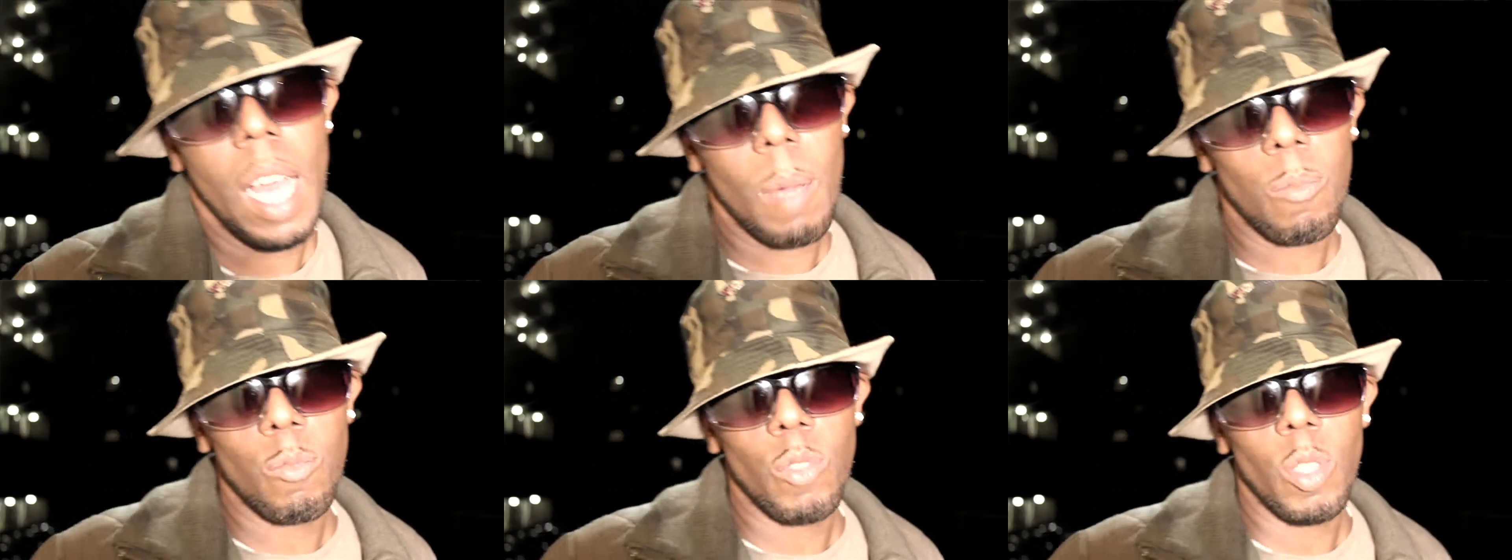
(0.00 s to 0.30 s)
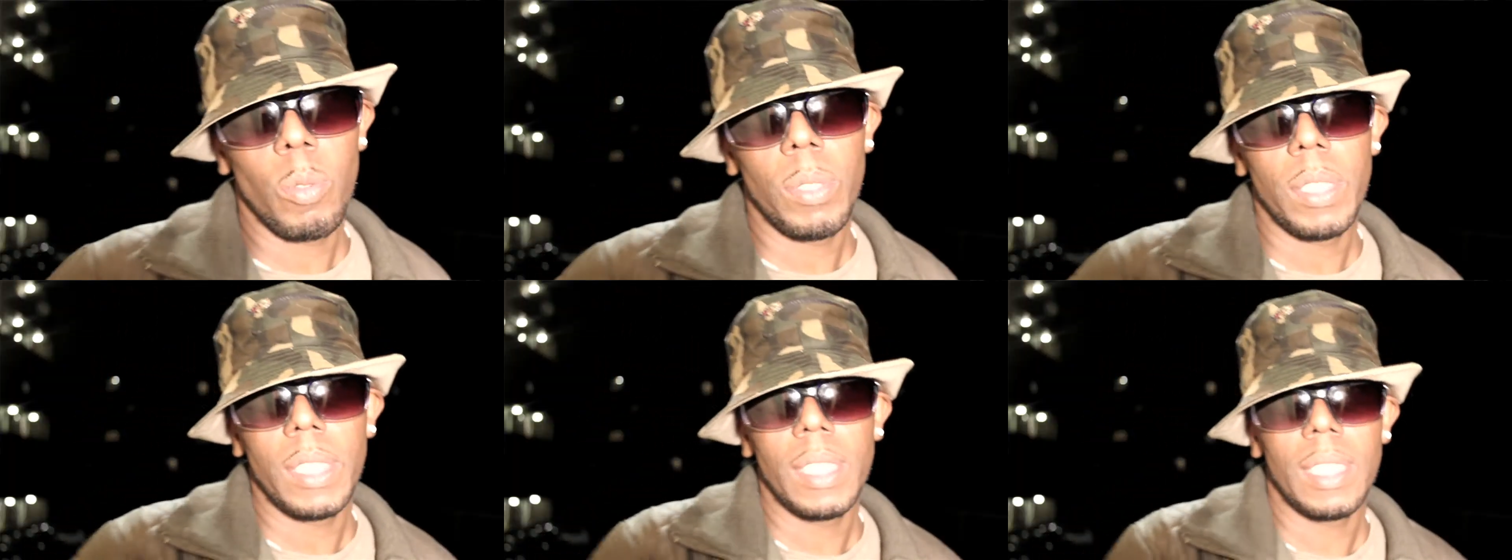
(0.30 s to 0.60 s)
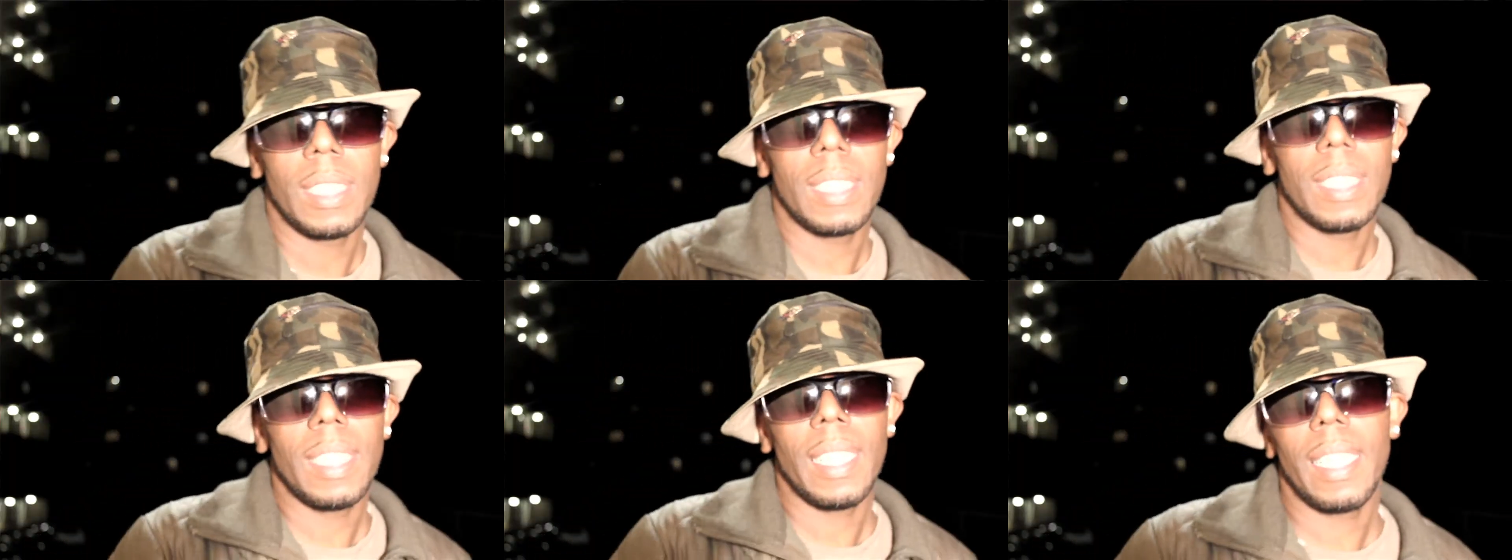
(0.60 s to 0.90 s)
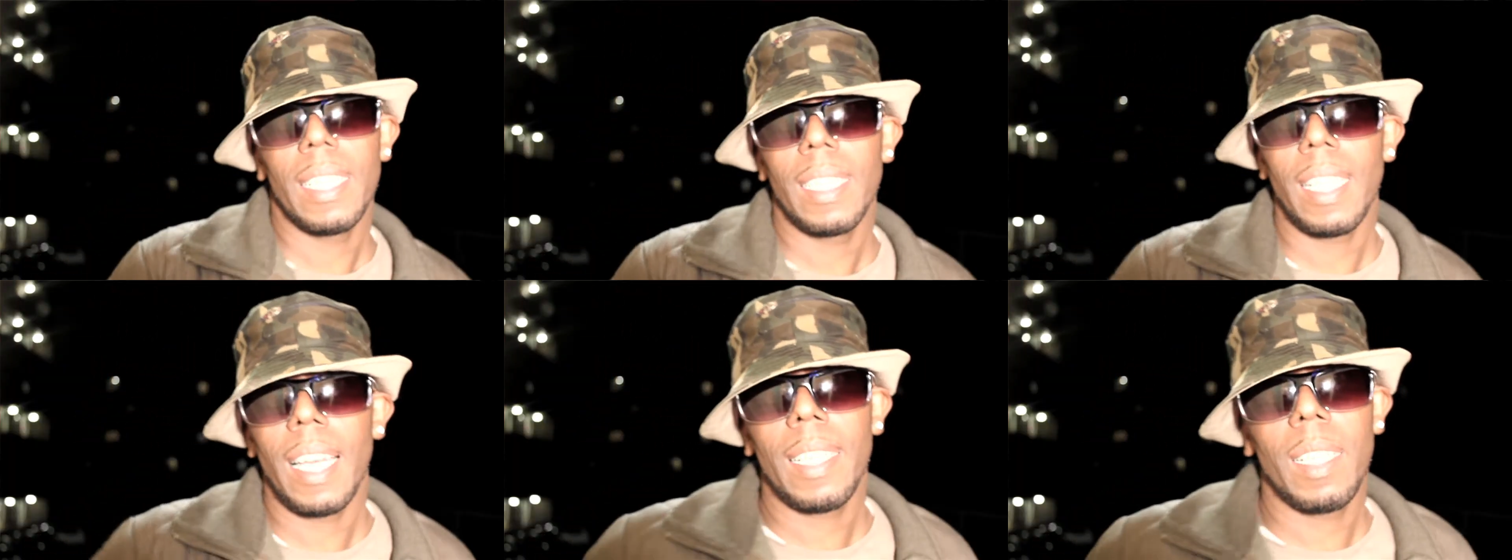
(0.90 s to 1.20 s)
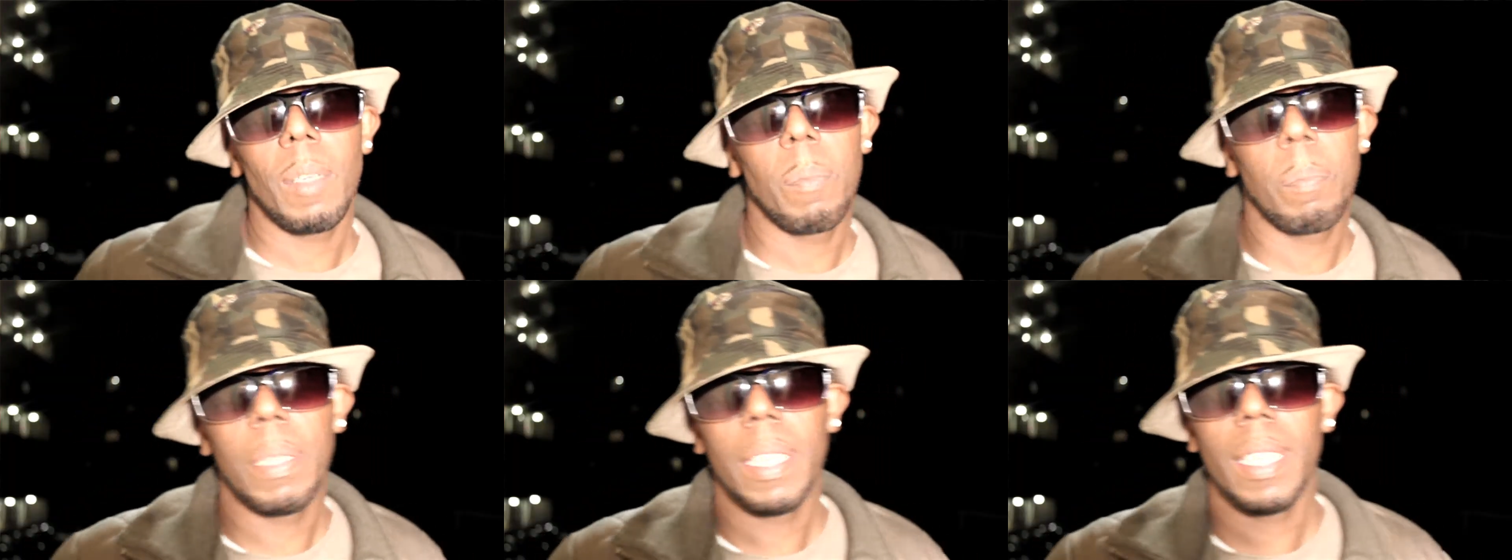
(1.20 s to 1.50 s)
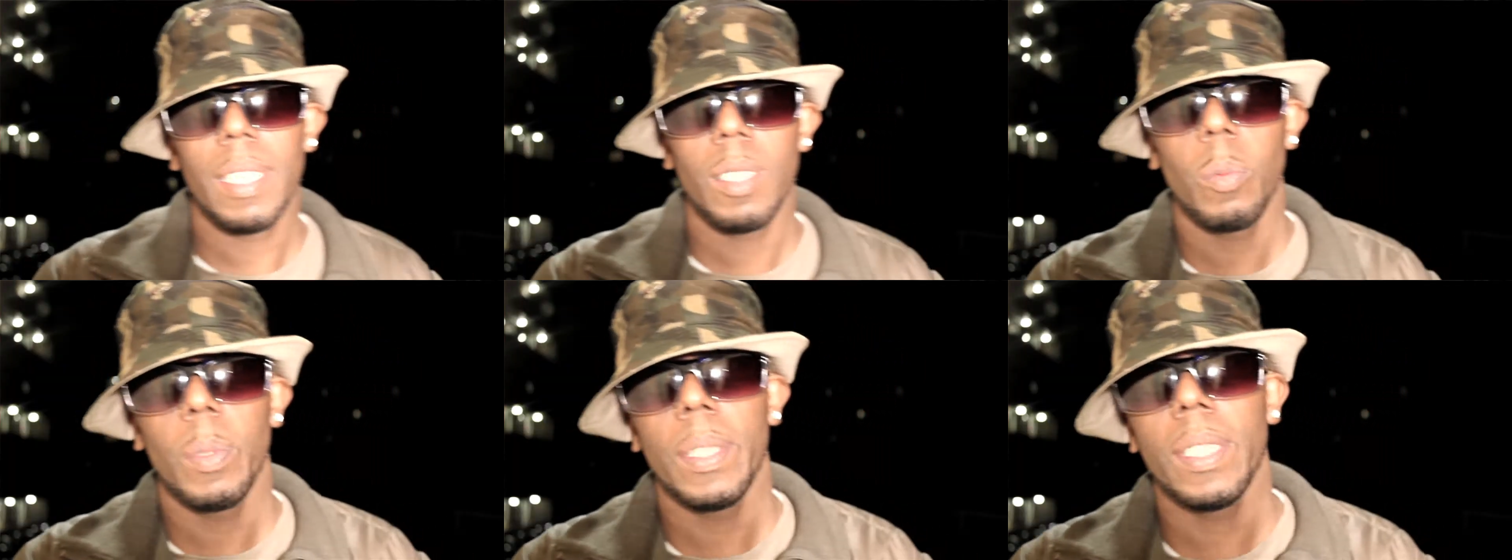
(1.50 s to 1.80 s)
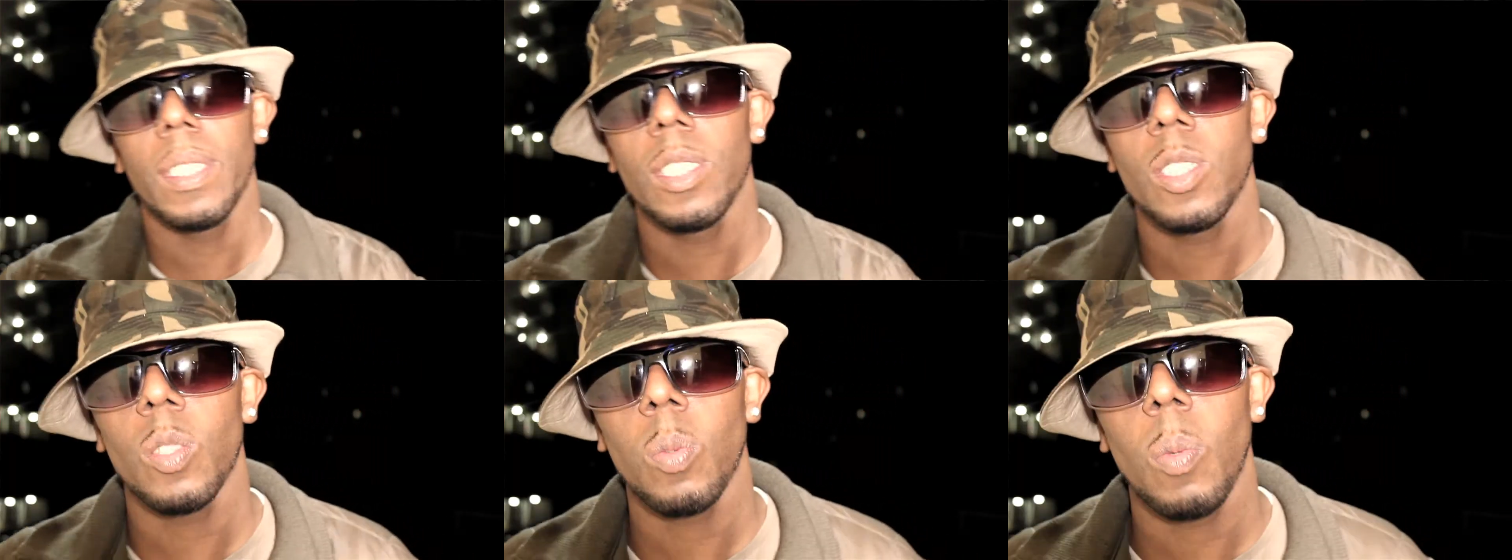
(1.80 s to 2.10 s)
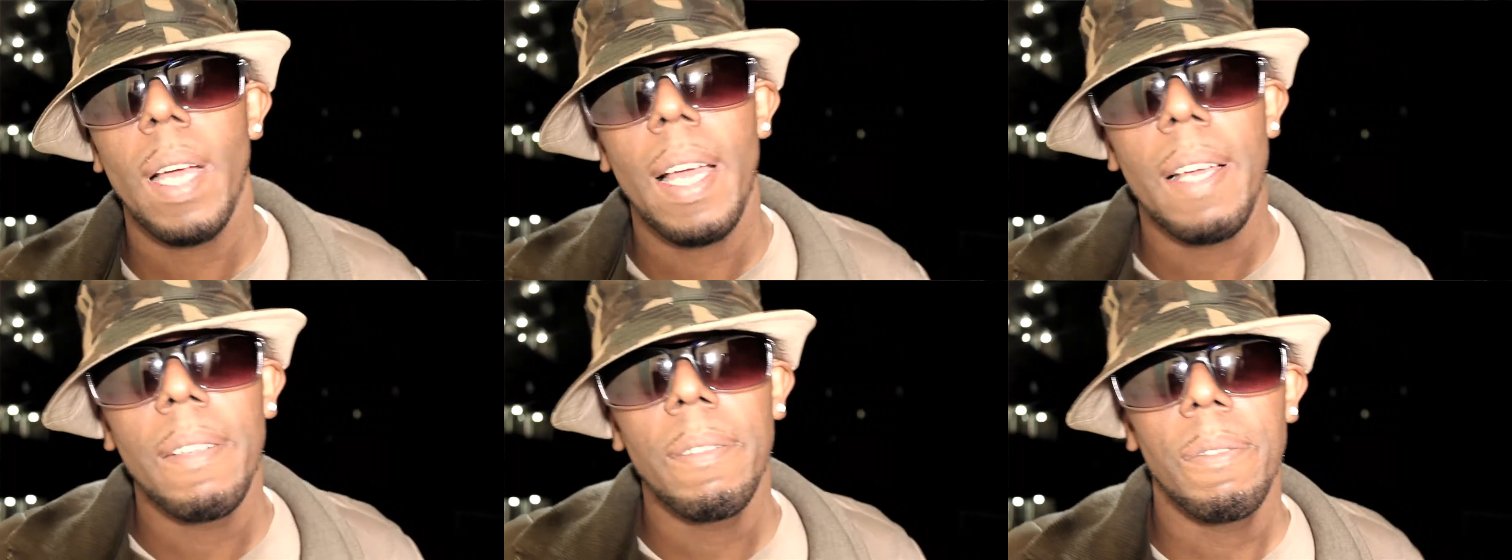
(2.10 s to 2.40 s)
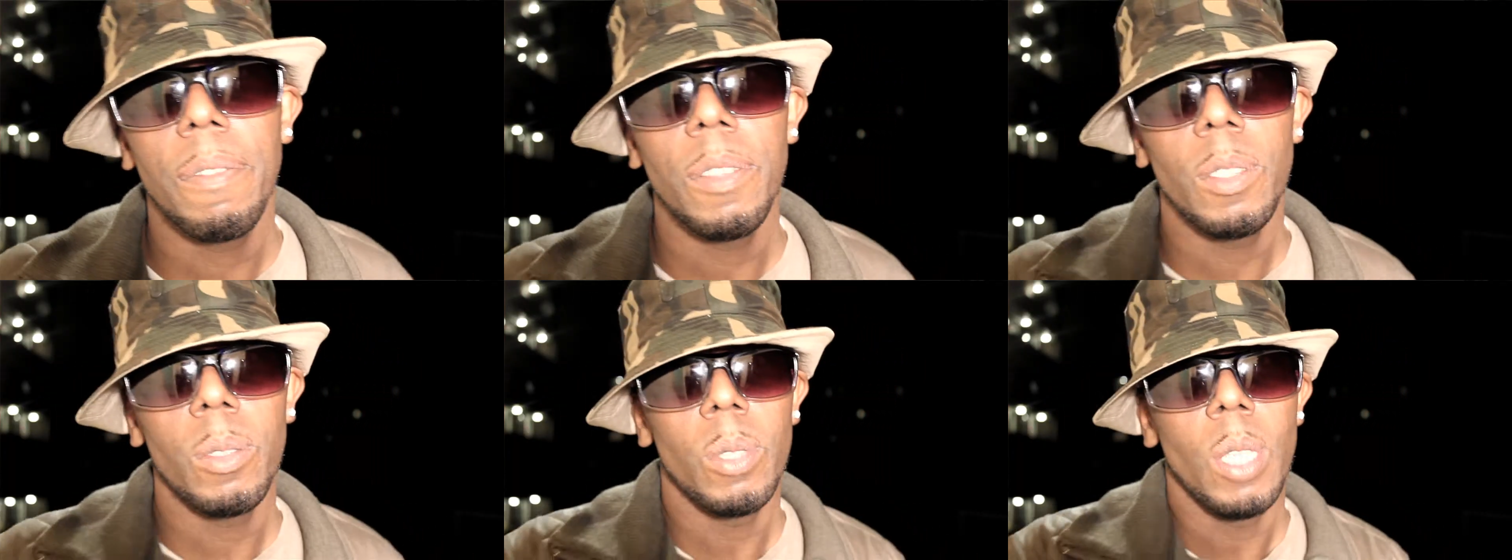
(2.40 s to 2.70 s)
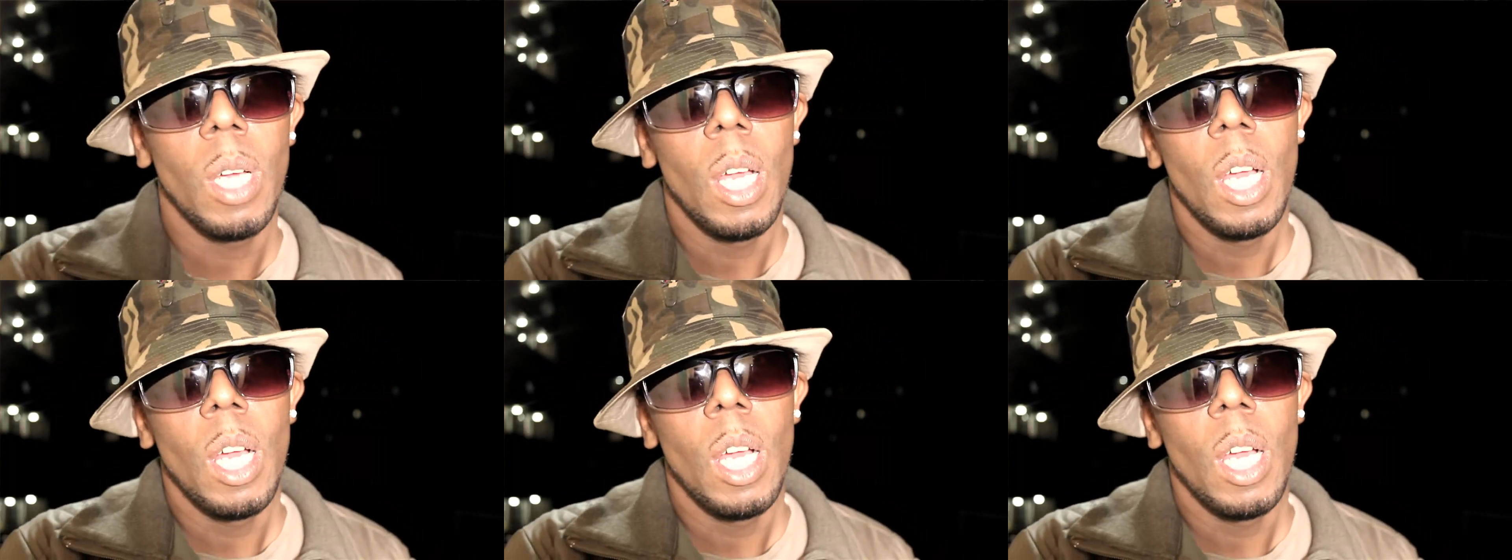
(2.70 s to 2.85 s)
I'm rolling sick like a pig with the swine flu.